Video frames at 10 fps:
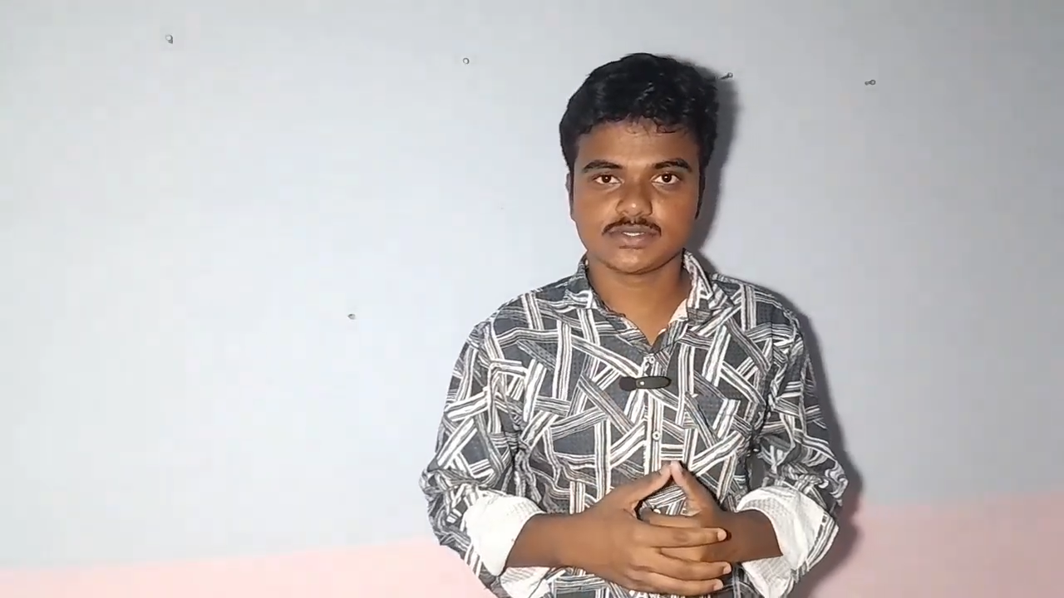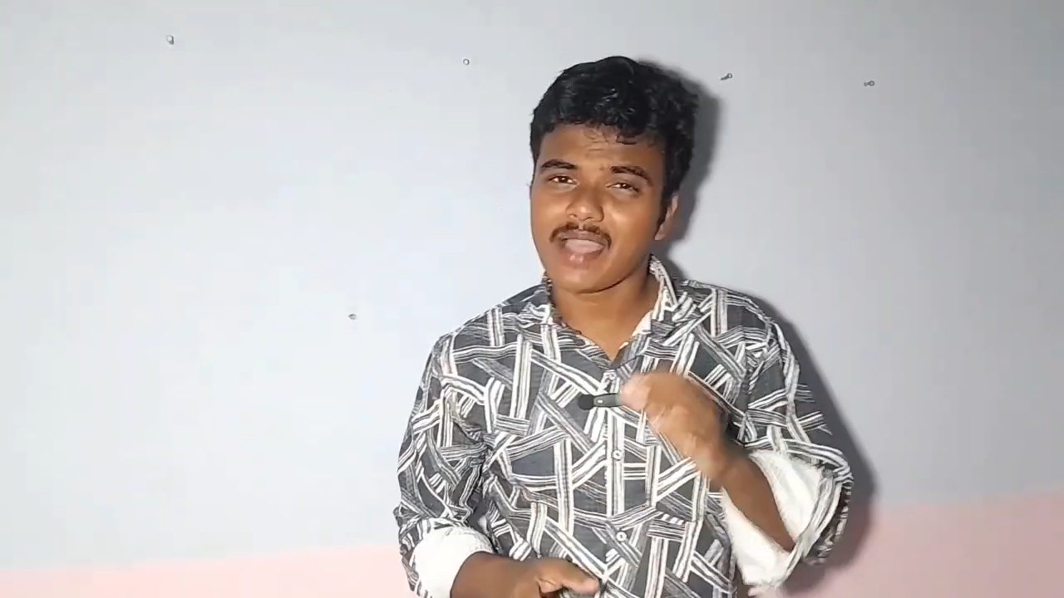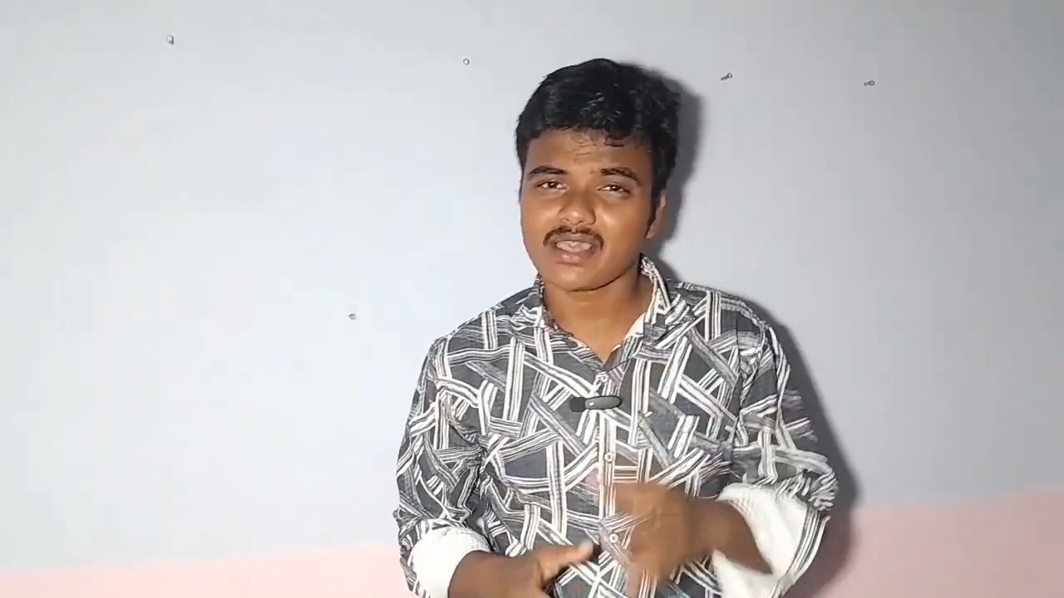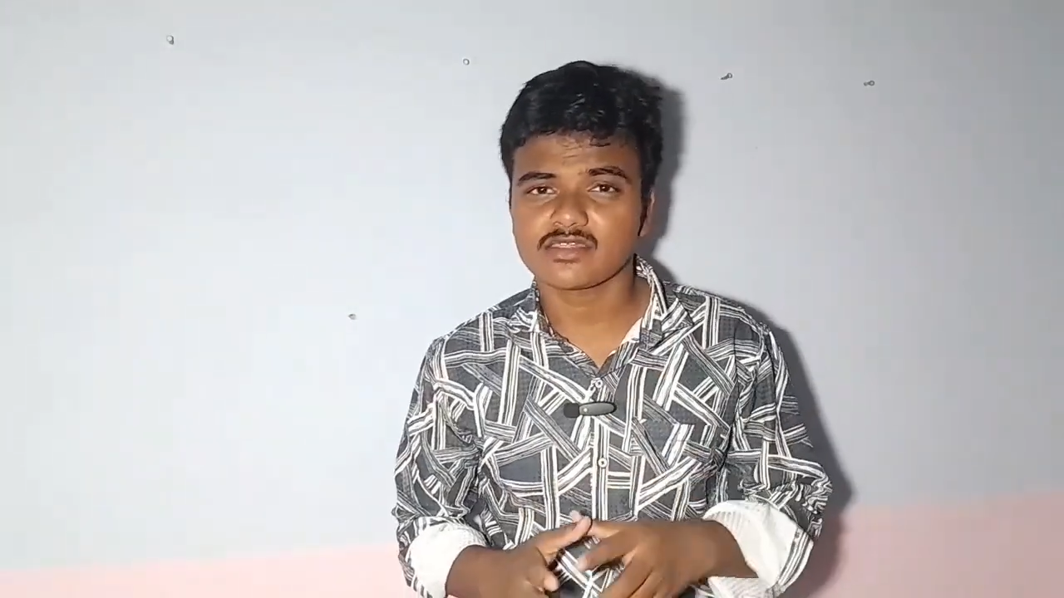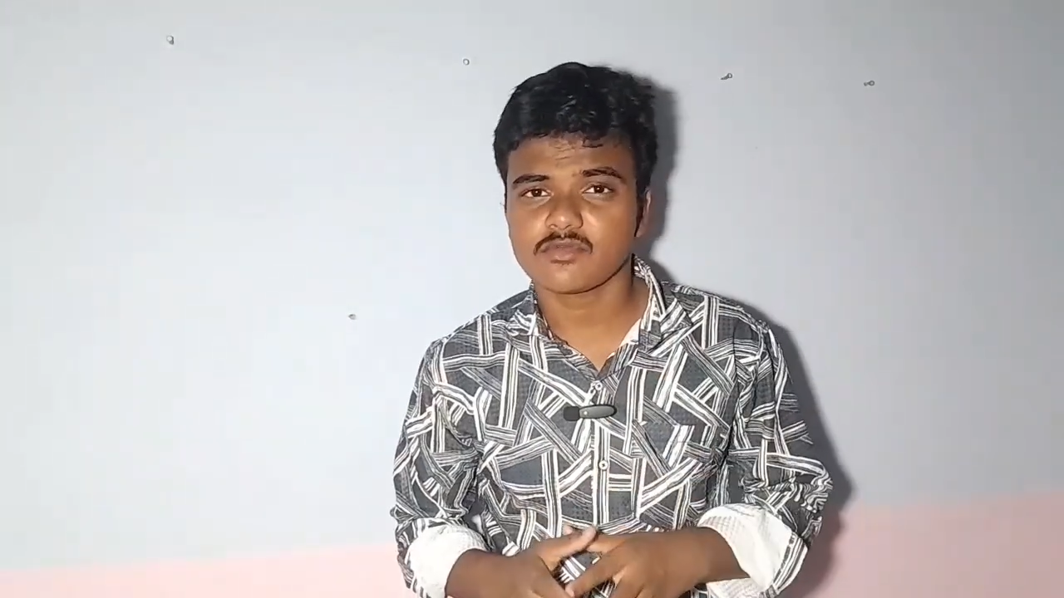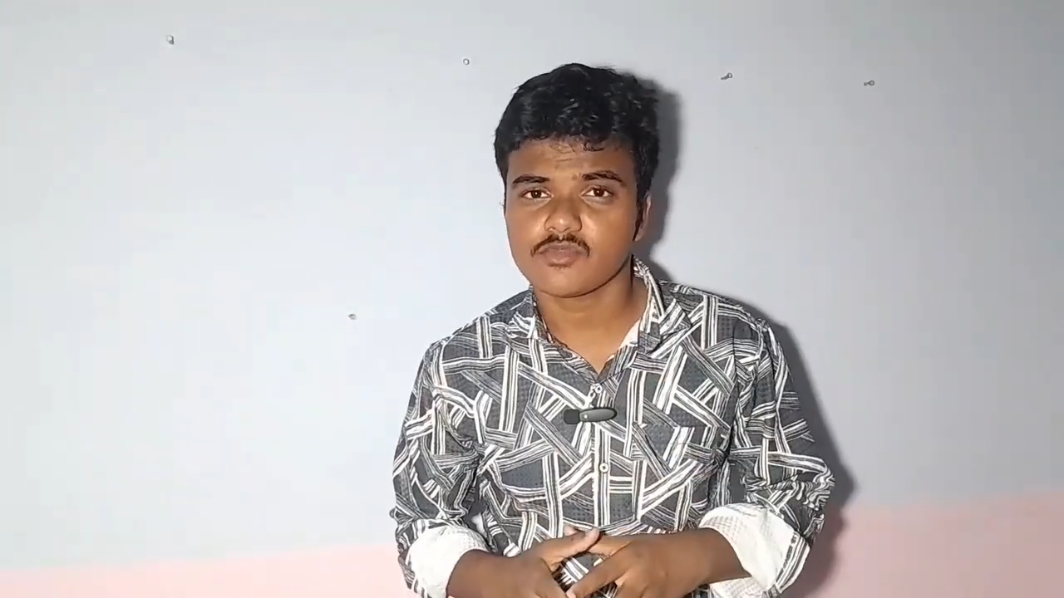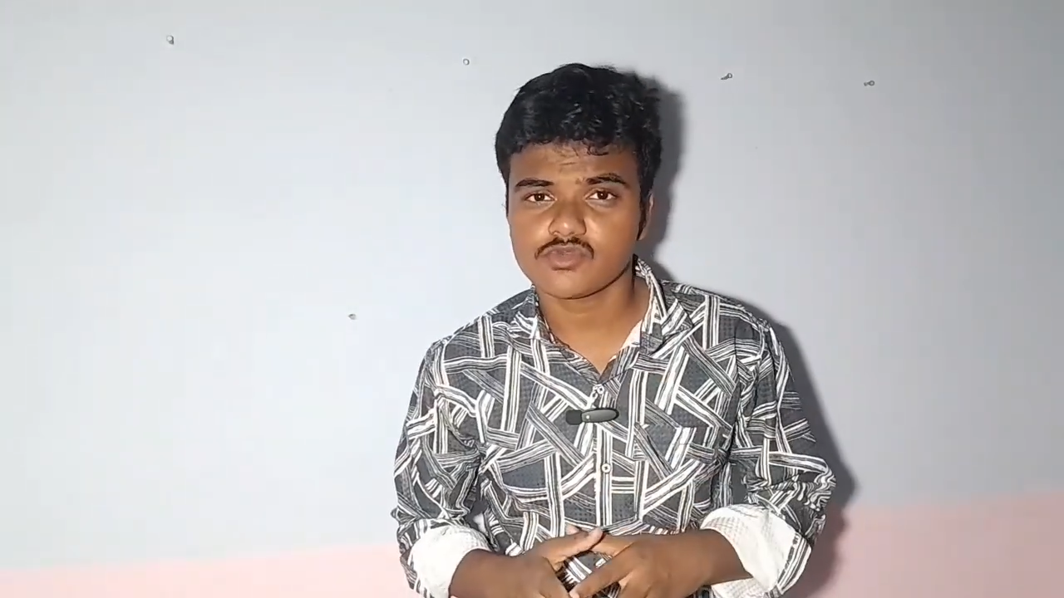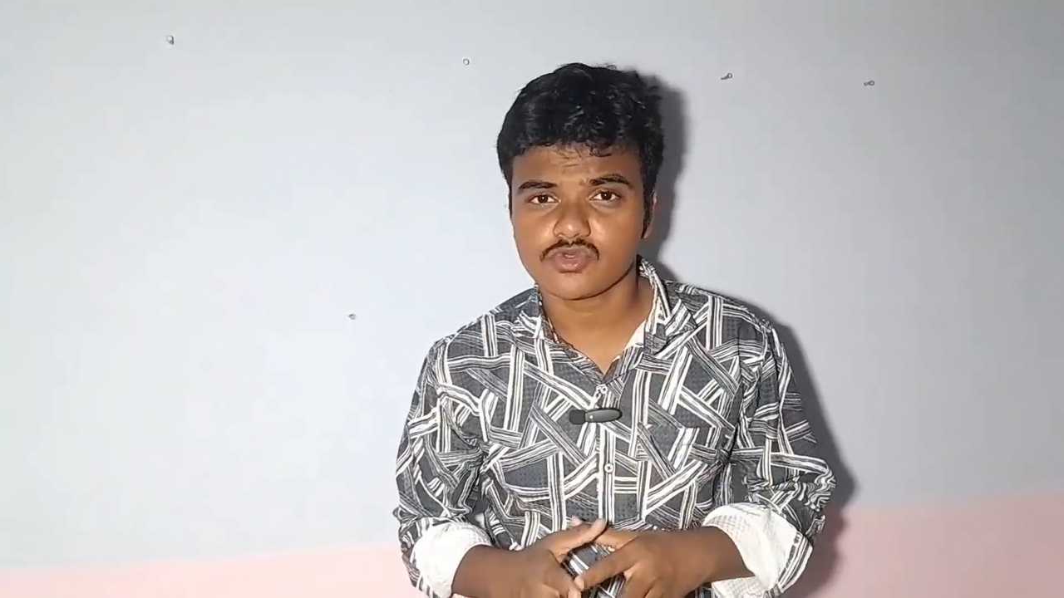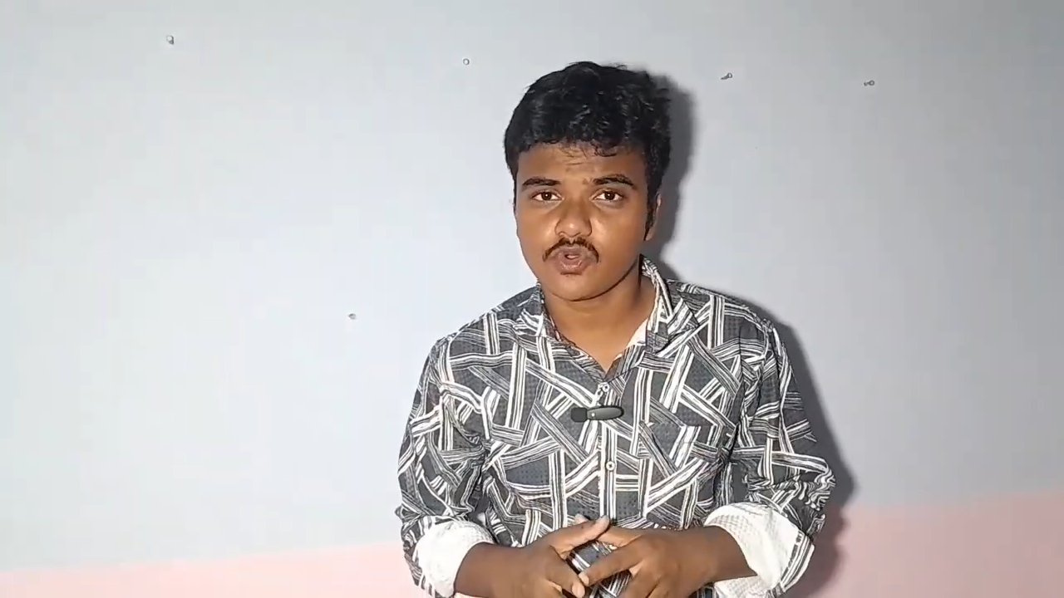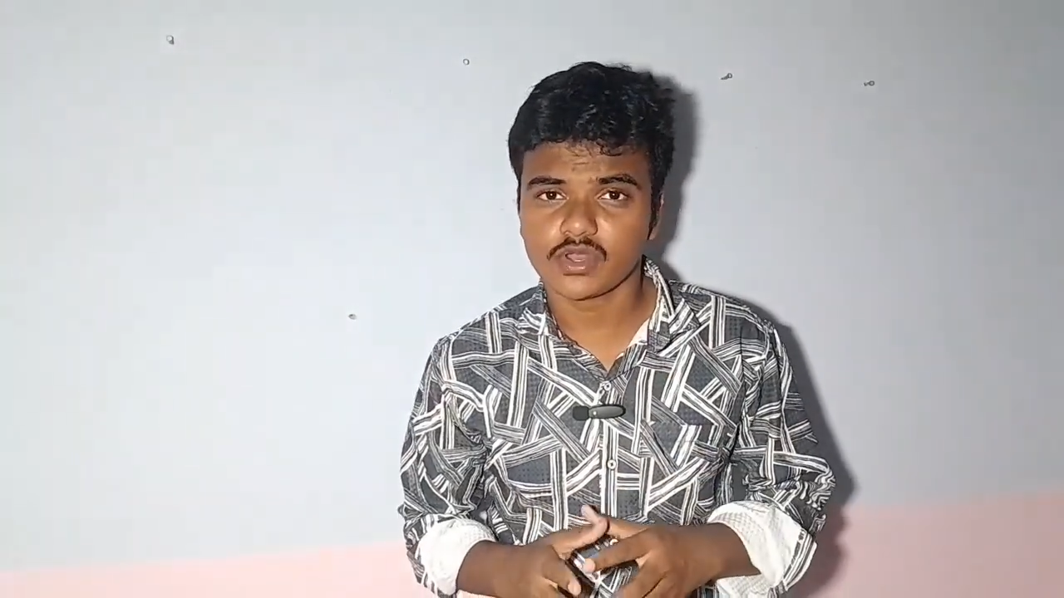Maximum
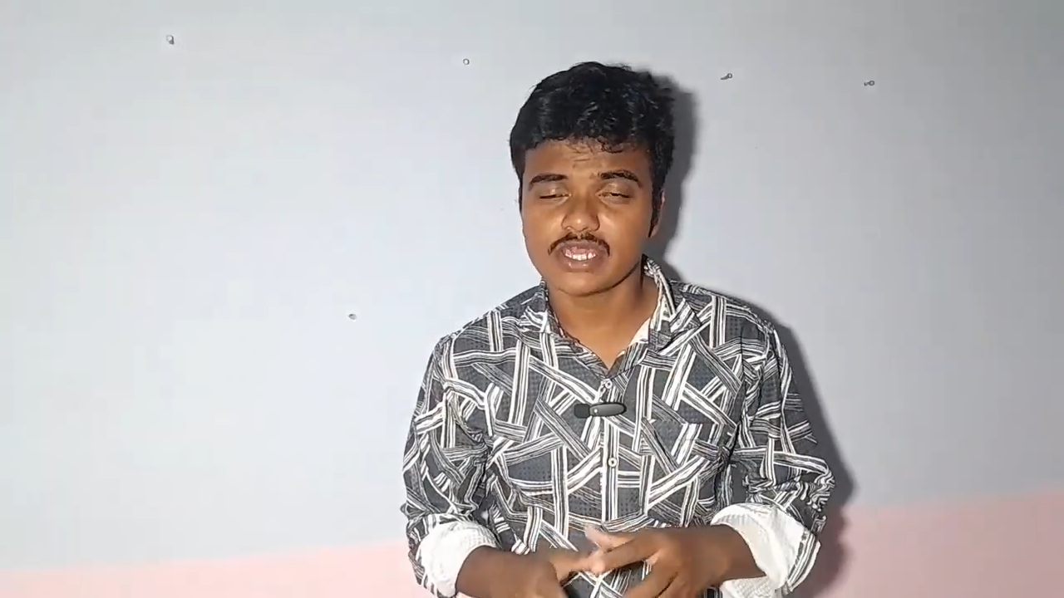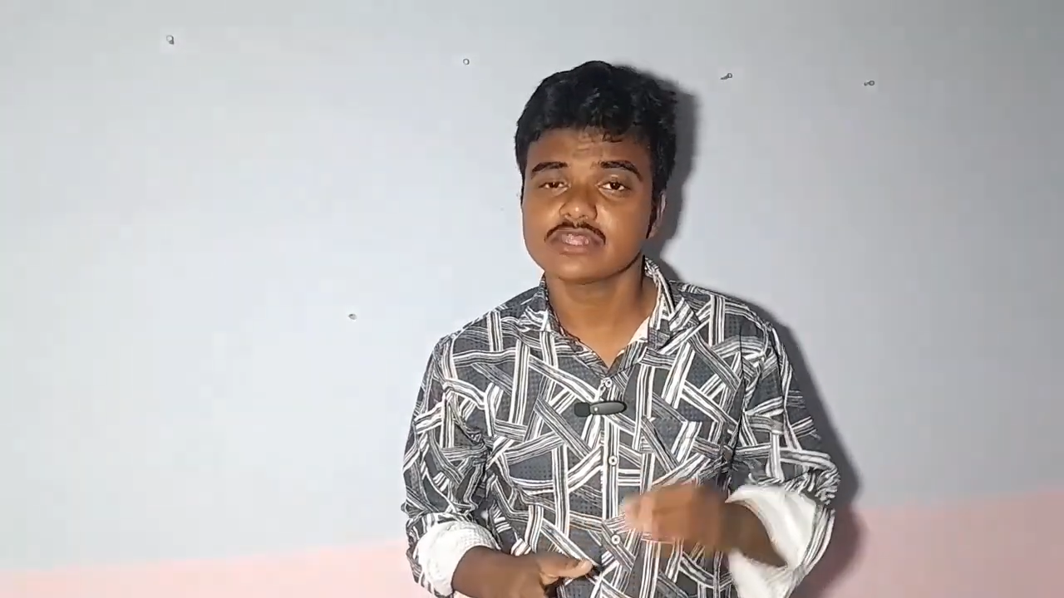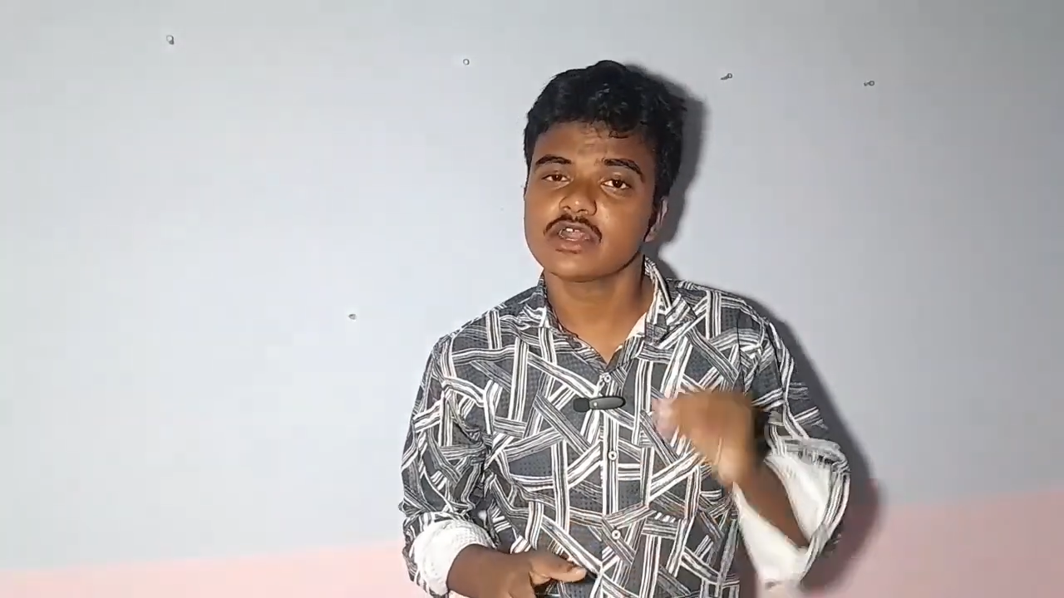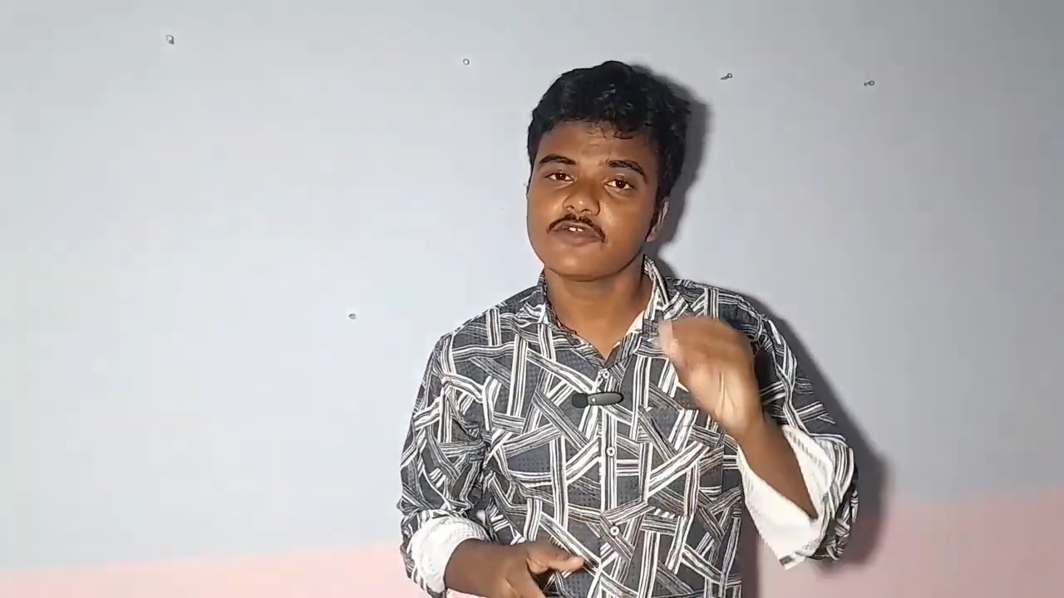score is